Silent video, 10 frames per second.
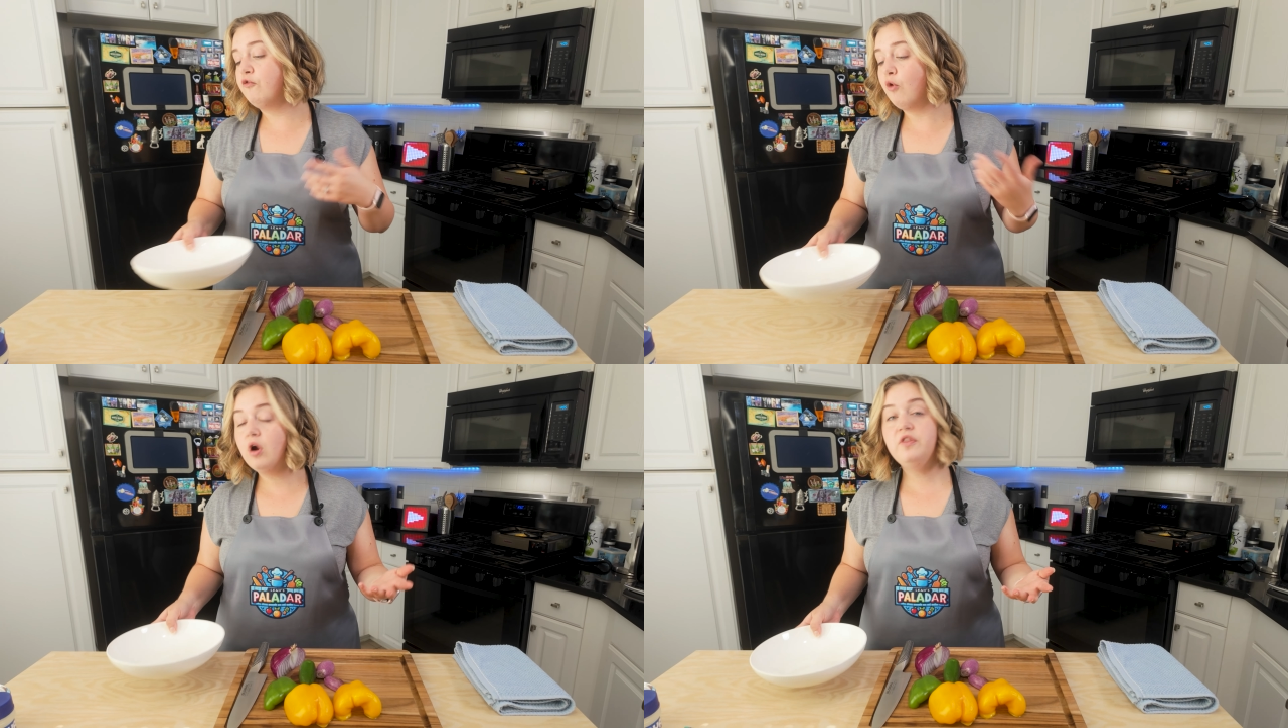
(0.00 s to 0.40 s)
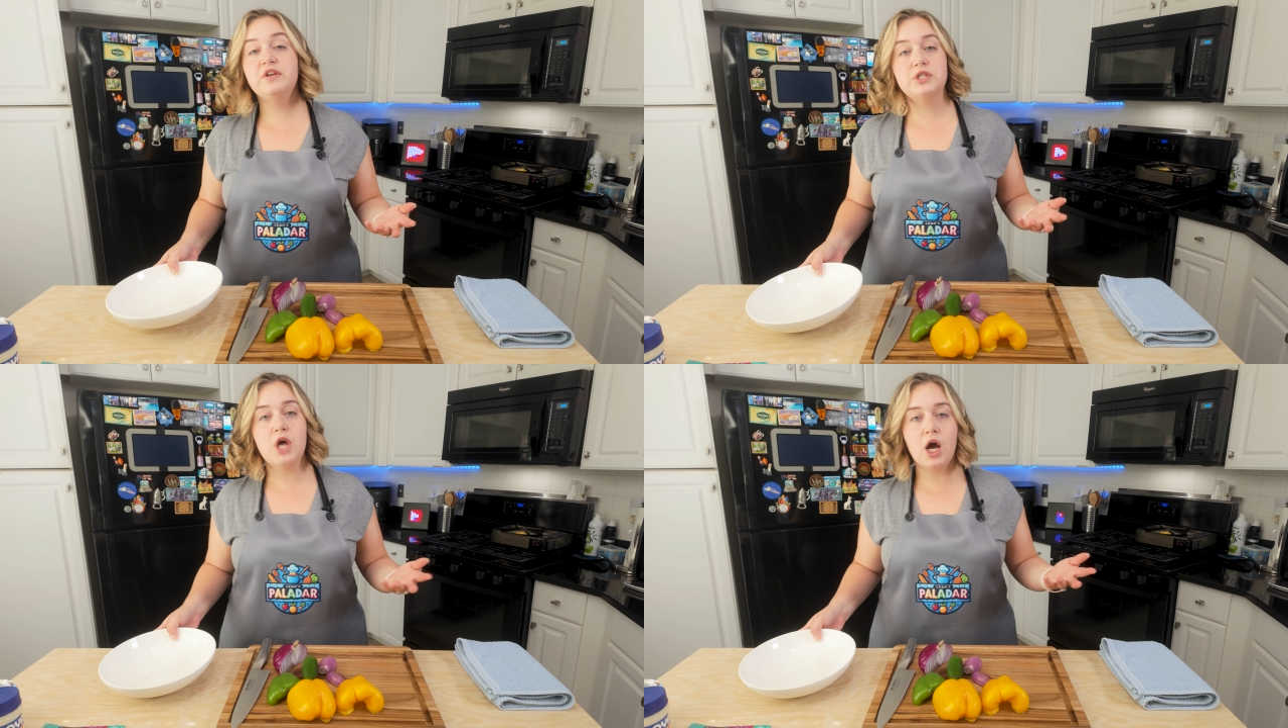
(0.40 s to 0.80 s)
for
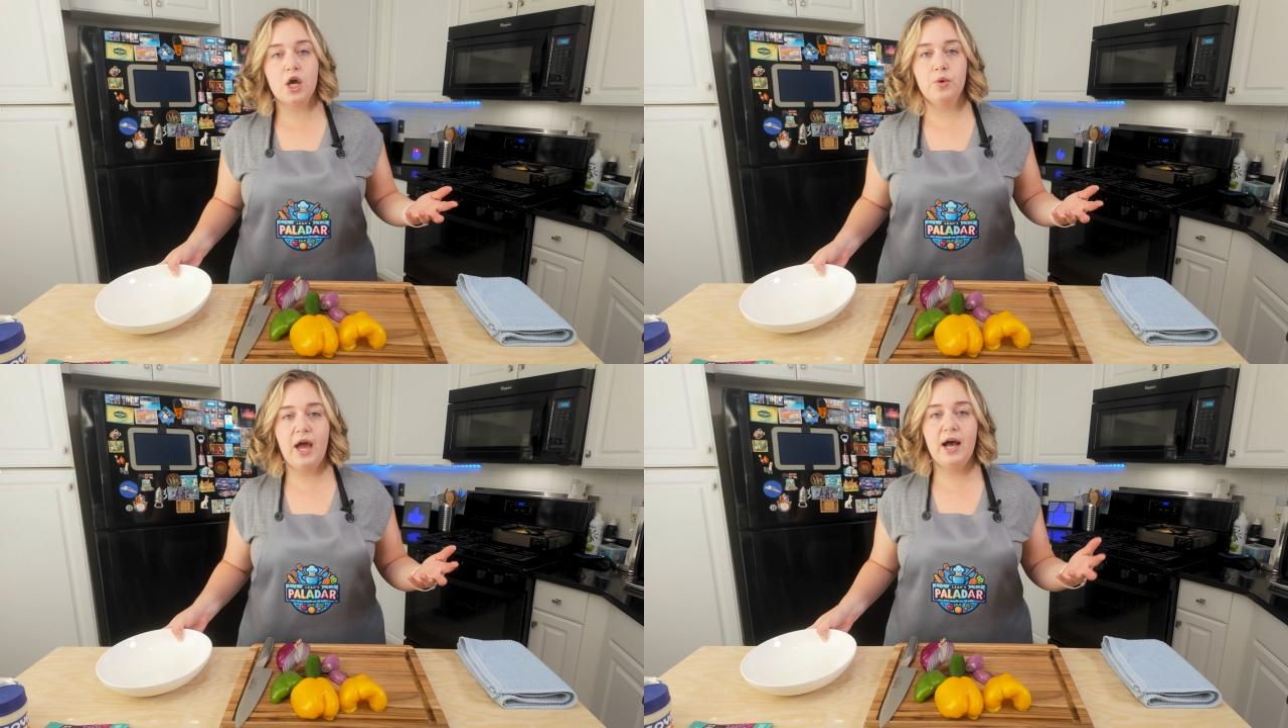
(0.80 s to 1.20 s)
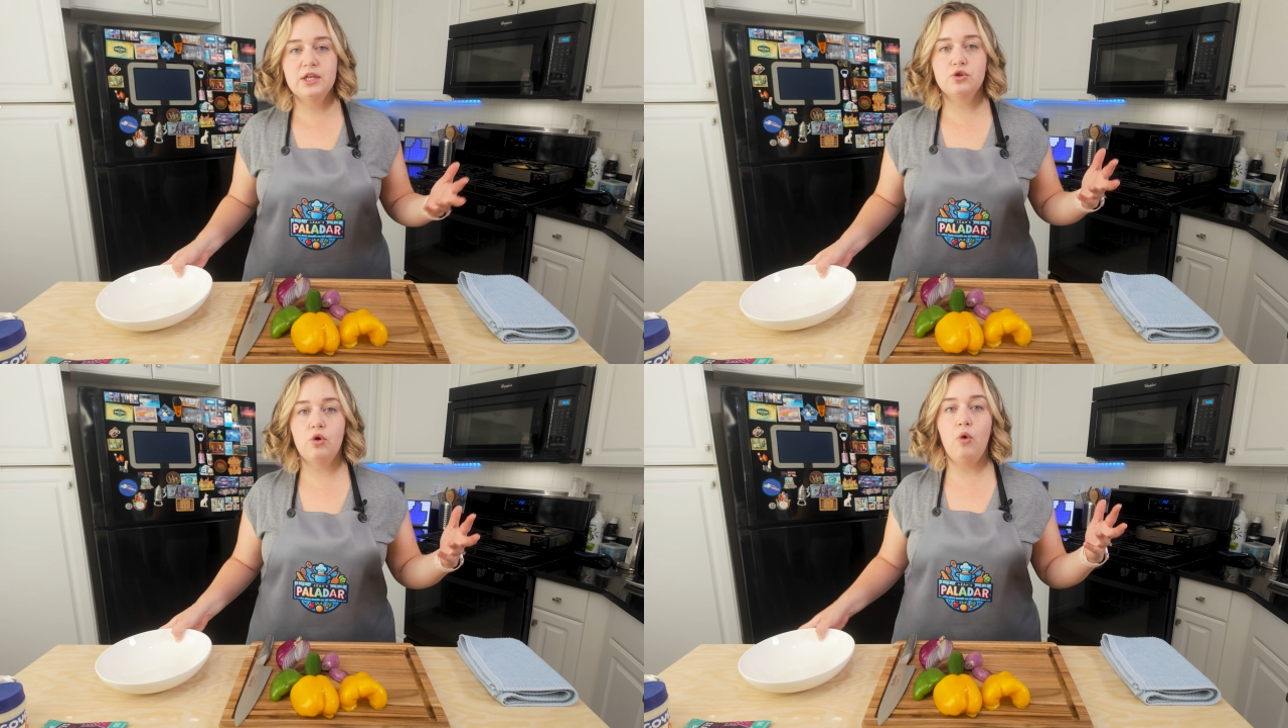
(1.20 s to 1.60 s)
this taco
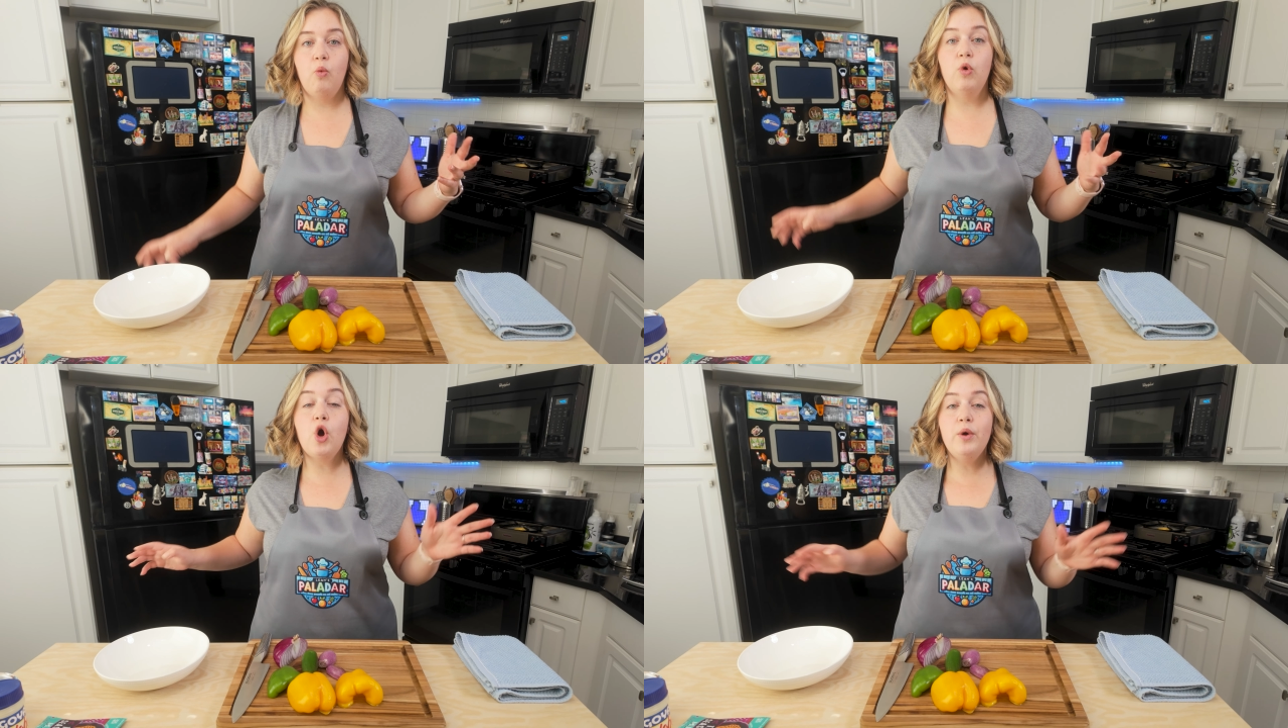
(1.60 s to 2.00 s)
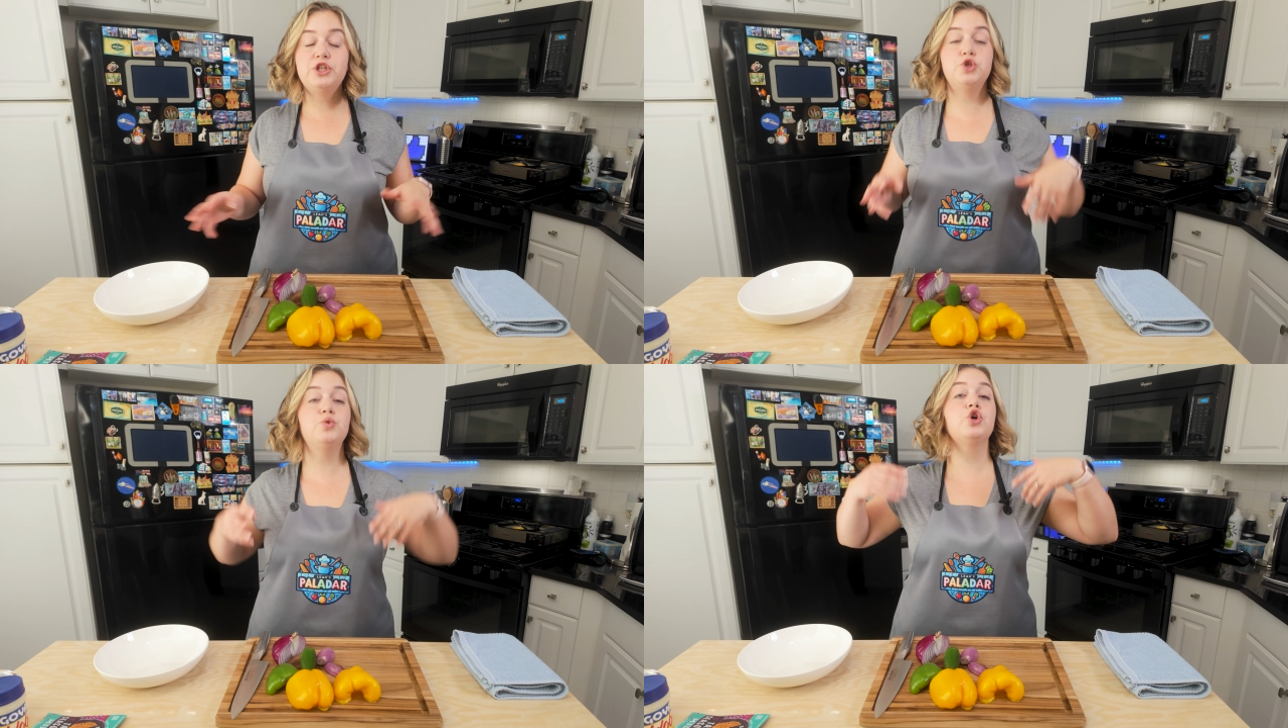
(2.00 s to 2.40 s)
casserole, we're going
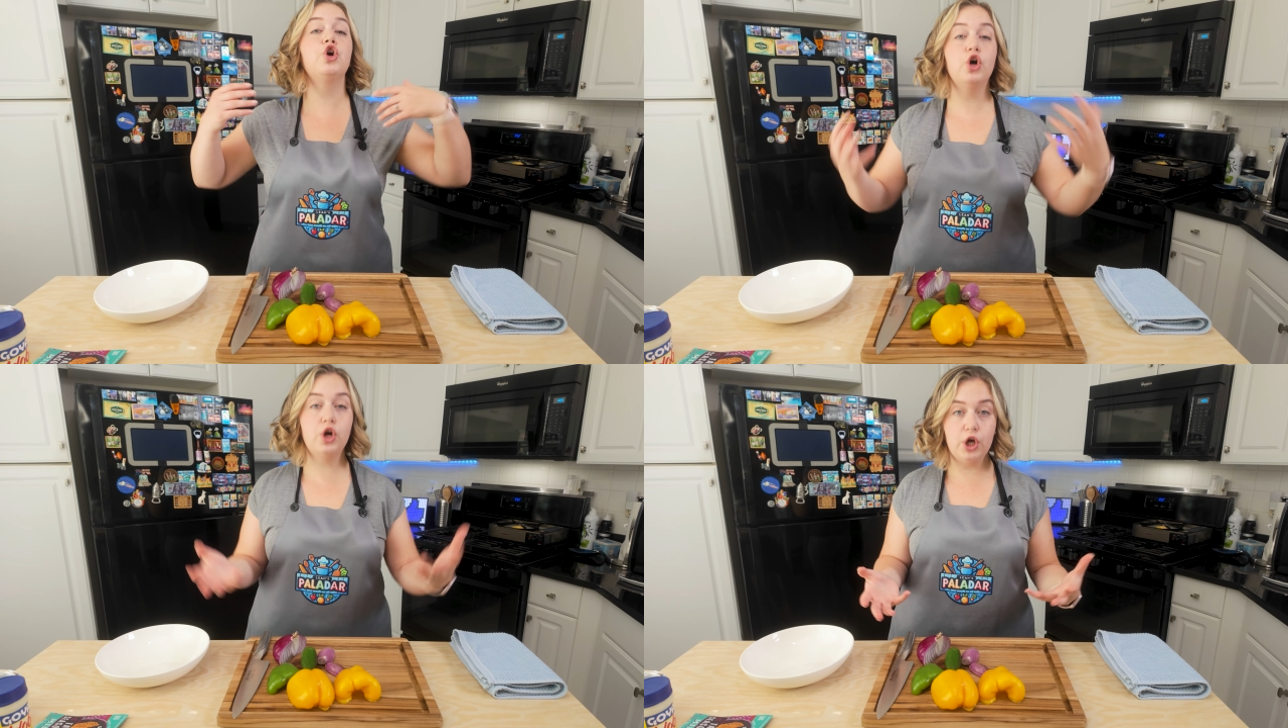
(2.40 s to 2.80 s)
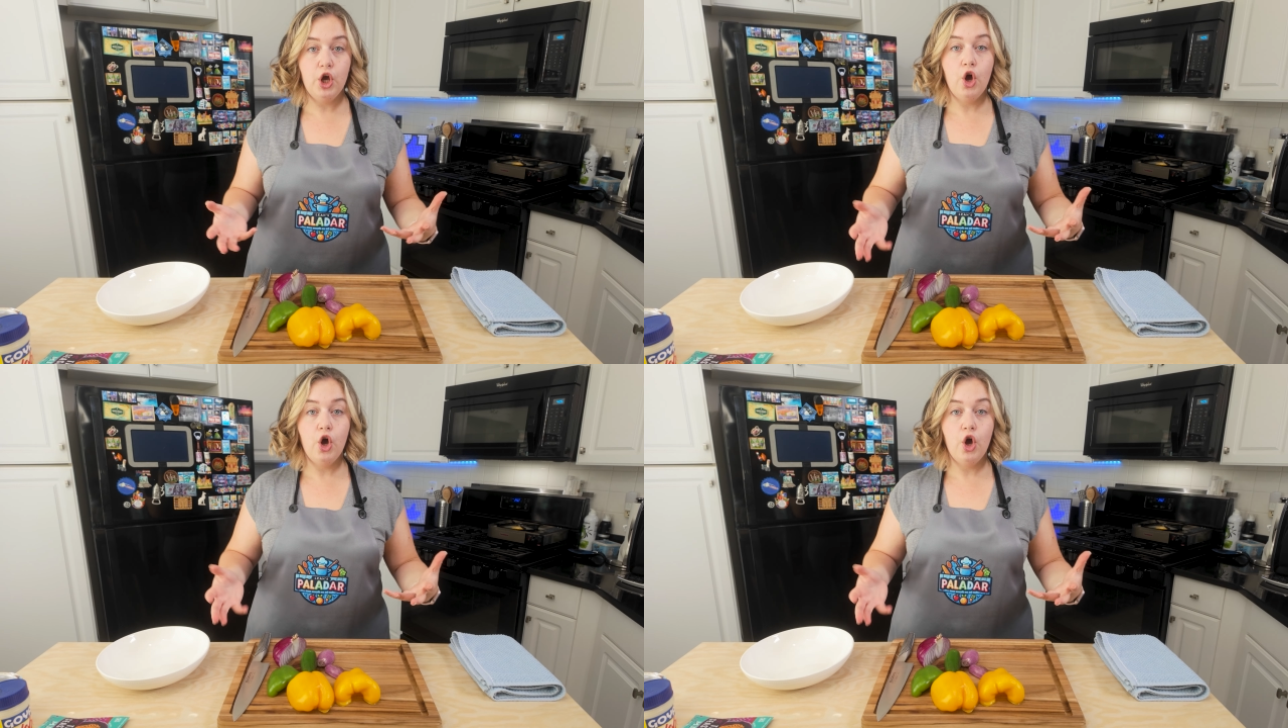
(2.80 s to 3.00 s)
to cook